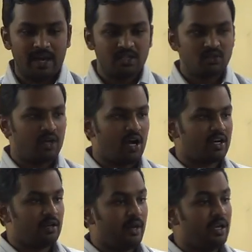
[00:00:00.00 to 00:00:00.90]
The balance will
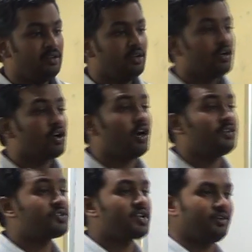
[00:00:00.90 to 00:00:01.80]
not remain
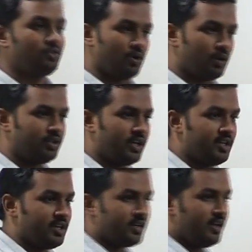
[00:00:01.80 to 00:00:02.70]
constant throughout
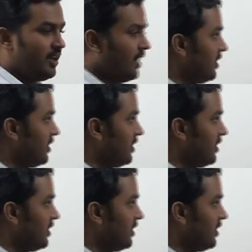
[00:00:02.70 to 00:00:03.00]
the year.